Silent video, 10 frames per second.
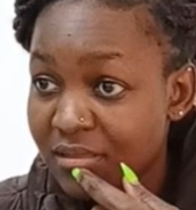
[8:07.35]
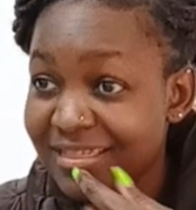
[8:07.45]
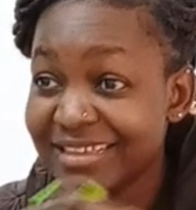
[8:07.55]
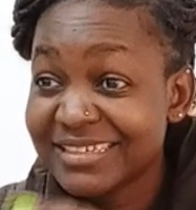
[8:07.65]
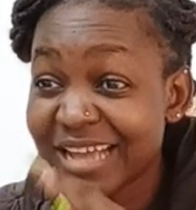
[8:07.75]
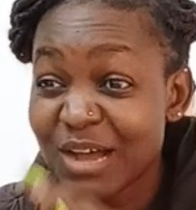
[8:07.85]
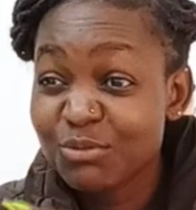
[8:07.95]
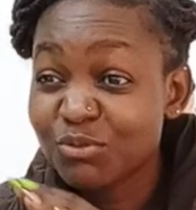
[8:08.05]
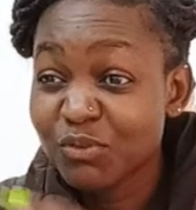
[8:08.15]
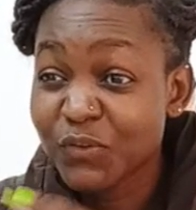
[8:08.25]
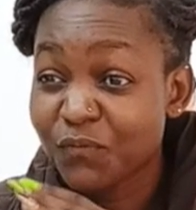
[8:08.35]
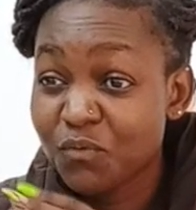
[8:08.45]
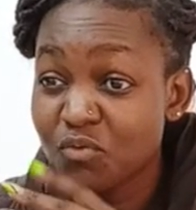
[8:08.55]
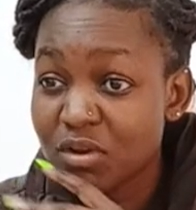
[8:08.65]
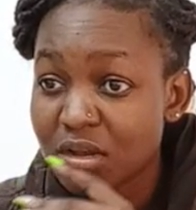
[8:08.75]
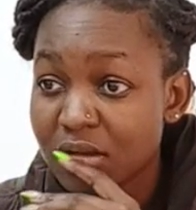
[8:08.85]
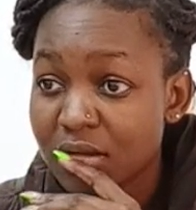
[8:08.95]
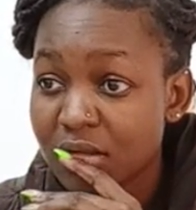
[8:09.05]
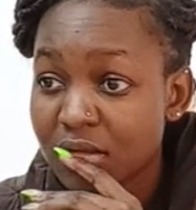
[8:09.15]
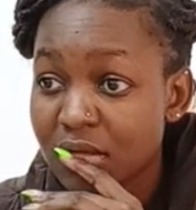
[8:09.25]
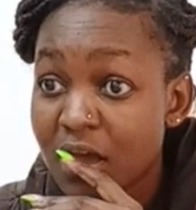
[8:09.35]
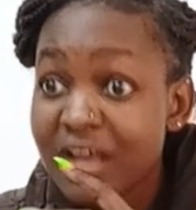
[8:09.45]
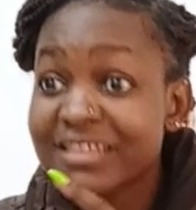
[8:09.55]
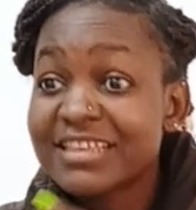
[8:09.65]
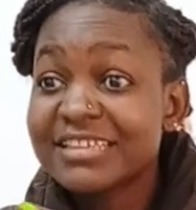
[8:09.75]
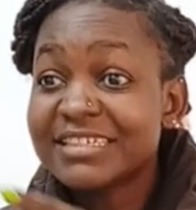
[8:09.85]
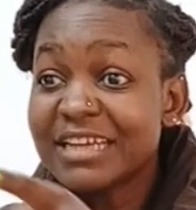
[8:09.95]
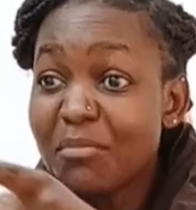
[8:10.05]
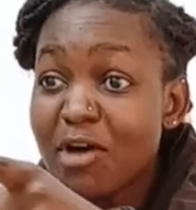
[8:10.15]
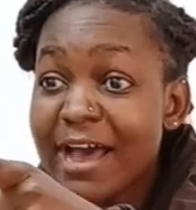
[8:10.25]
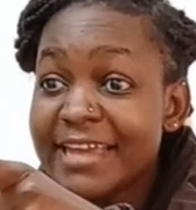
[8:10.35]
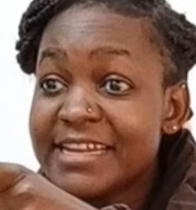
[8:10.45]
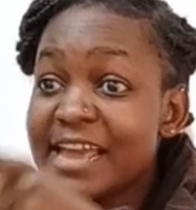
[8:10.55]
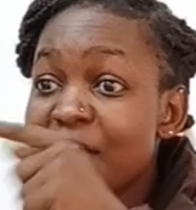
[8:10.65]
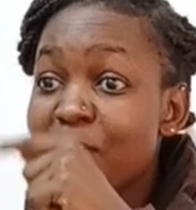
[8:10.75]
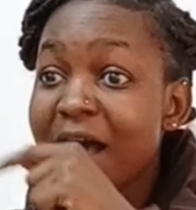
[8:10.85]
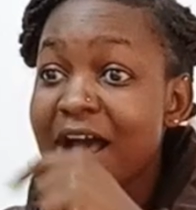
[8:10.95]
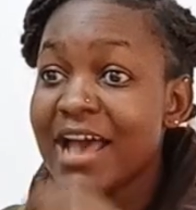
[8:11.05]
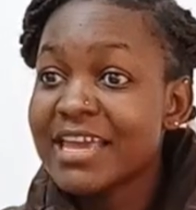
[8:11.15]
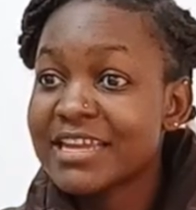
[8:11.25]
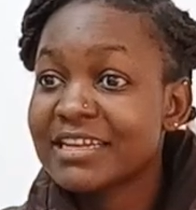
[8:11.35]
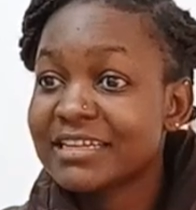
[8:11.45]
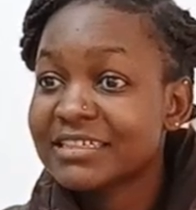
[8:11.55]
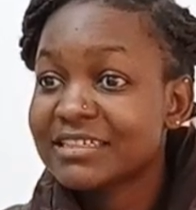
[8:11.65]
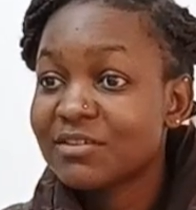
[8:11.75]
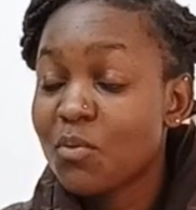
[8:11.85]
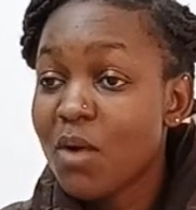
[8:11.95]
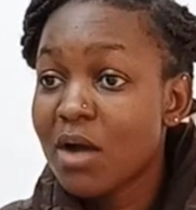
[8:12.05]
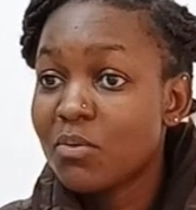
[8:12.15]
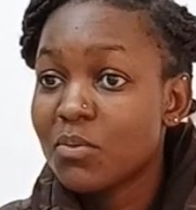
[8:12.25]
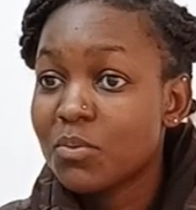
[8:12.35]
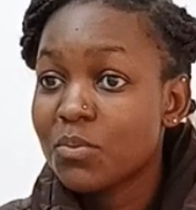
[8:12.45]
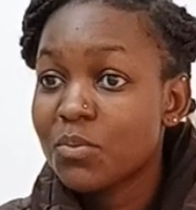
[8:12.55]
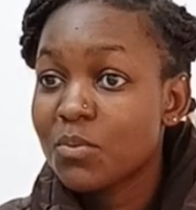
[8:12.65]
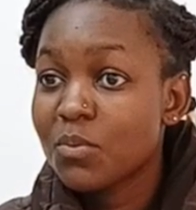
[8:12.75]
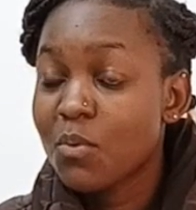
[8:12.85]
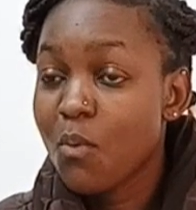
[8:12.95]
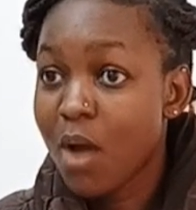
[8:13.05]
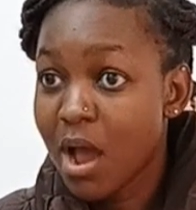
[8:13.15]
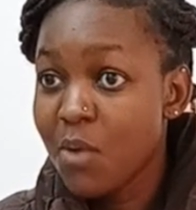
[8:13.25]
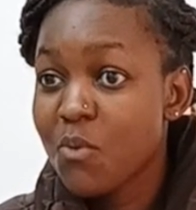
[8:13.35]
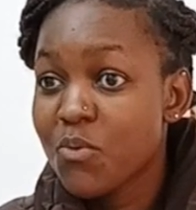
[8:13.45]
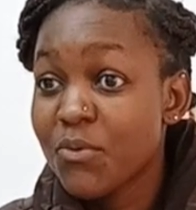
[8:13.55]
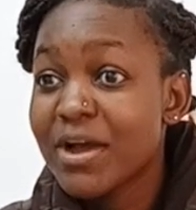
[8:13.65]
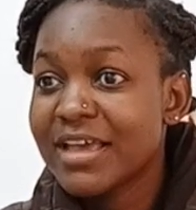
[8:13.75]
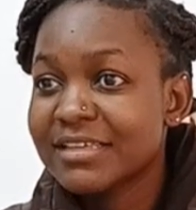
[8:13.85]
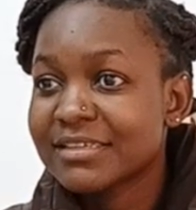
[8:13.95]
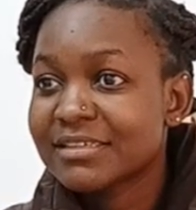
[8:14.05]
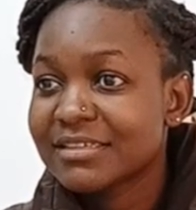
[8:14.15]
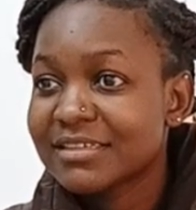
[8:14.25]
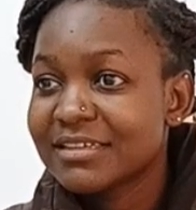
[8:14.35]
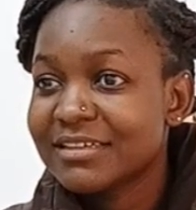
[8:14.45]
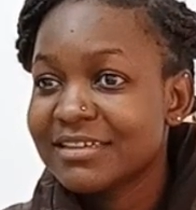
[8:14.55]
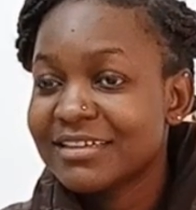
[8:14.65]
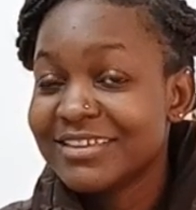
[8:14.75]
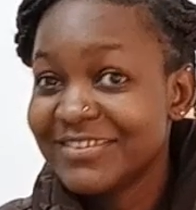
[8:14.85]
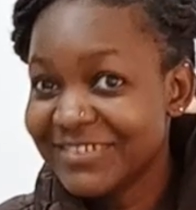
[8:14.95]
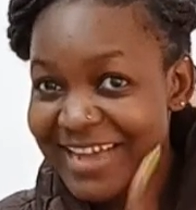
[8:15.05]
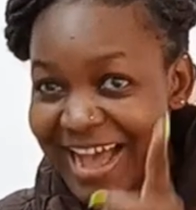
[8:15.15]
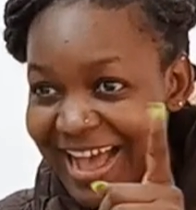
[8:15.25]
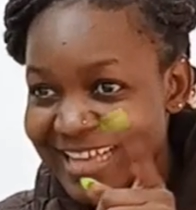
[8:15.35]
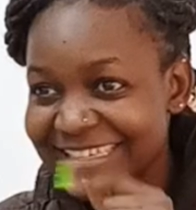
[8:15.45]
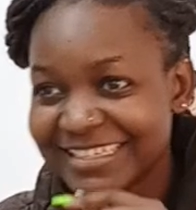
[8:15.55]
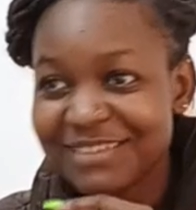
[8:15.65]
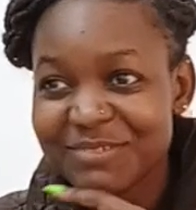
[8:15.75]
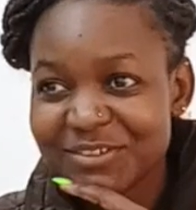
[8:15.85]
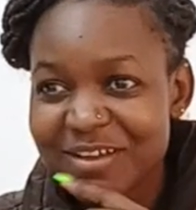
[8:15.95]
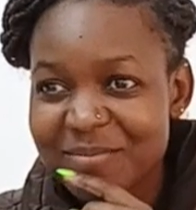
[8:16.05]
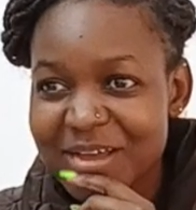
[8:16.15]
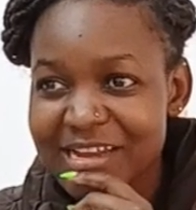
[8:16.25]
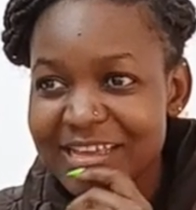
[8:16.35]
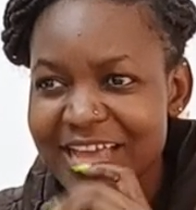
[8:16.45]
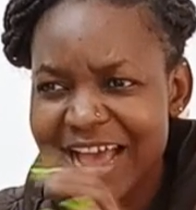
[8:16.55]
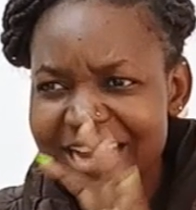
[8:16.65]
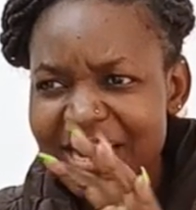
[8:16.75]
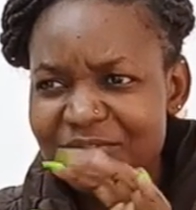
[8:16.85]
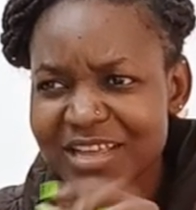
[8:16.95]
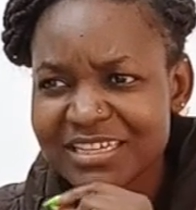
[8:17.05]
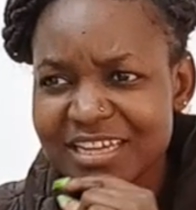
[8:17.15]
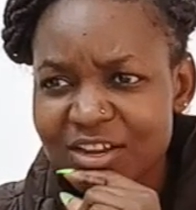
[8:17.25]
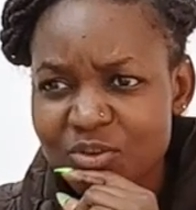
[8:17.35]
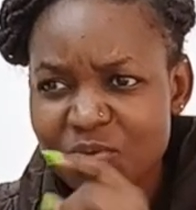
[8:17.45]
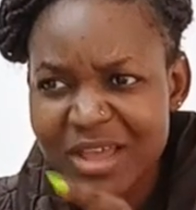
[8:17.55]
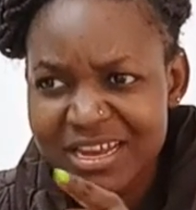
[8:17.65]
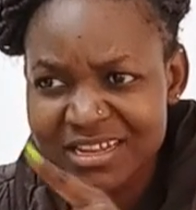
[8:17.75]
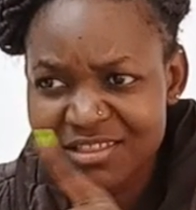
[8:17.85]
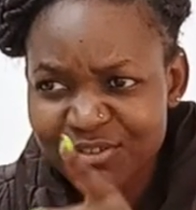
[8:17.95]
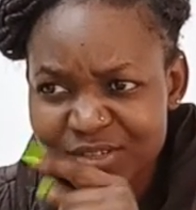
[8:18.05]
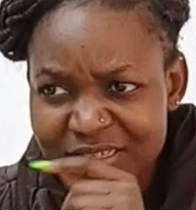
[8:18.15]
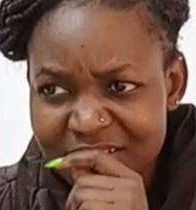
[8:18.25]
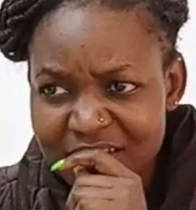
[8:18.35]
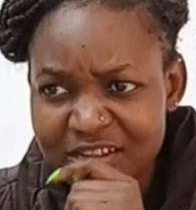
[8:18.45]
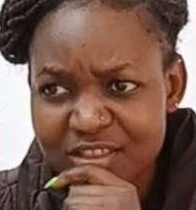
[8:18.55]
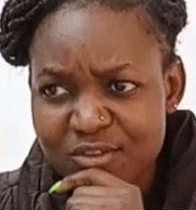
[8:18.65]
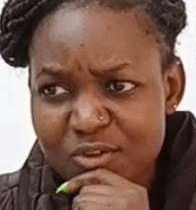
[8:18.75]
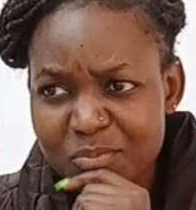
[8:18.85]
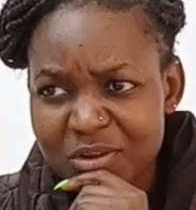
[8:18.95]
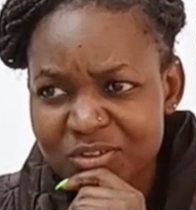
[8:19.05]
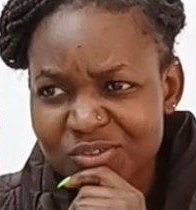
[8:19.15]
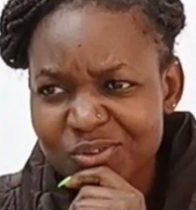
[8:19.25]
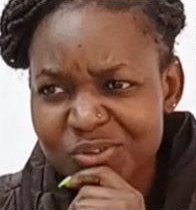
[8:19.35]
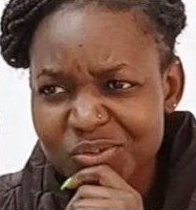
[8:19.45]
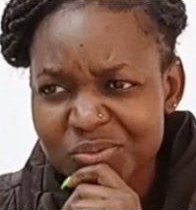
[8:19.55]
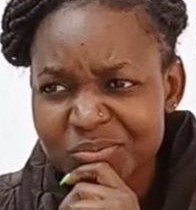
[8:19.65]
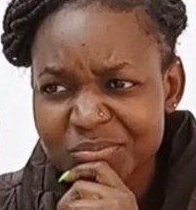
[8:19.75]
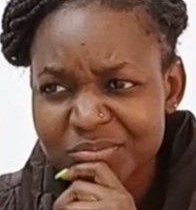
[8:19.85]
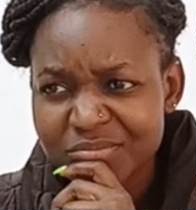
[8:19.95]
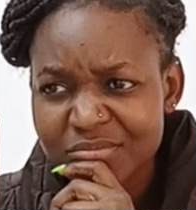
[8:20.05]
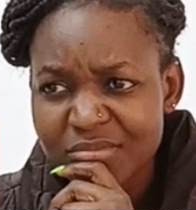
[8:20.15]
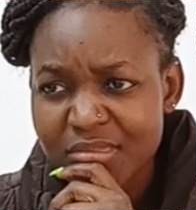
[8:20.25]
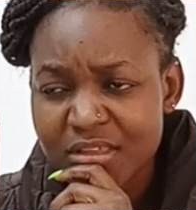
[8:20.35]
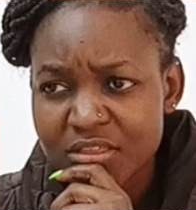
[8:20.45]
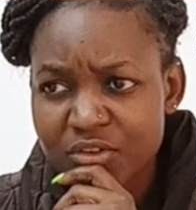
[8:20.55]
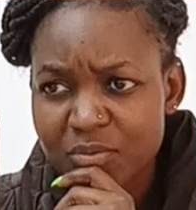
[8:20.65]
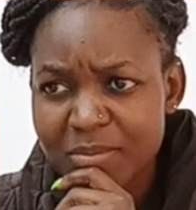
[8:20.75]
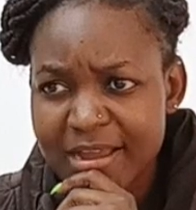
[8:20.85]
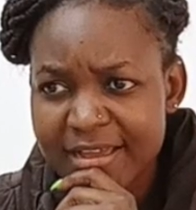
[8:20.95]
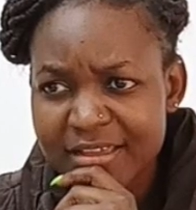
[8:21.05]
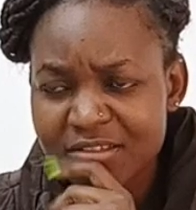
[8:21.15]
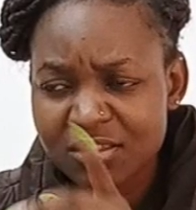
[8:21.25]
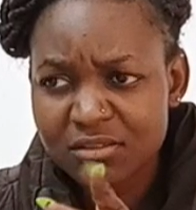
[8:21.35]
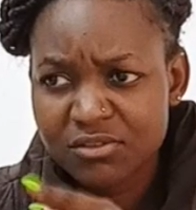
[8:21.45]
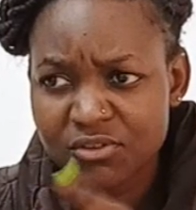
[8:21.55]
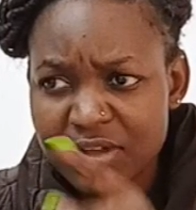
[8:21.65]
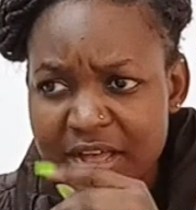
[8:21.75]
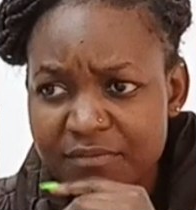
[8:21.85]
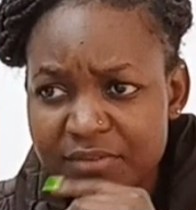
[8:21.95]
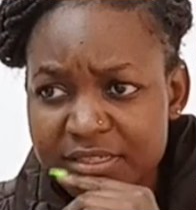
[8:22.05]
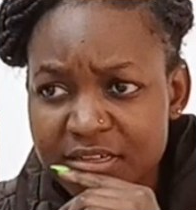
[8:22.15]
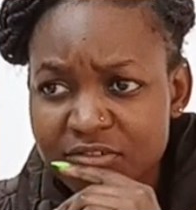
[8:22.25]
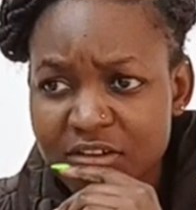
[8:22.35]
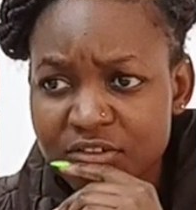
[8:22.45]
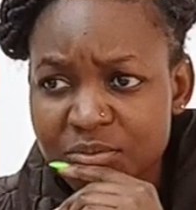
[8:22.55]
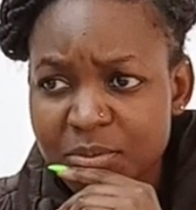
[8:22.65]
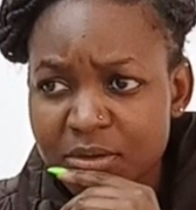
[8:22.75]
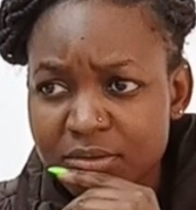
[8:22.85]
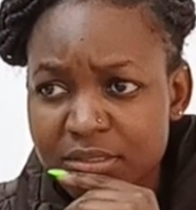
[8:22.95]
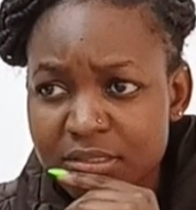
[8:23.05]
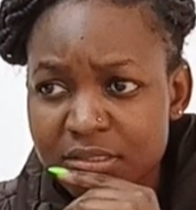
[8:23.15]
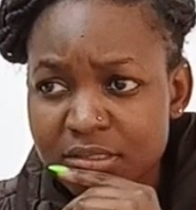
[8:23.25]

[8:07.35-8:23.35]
This house was full. This table I DIY'd. Wow. Wow, you guys. You guys, nimetoka mbali. I love that yellow. Where did those throw pillows go to? Throw blankets, throw covers actually, not pillows.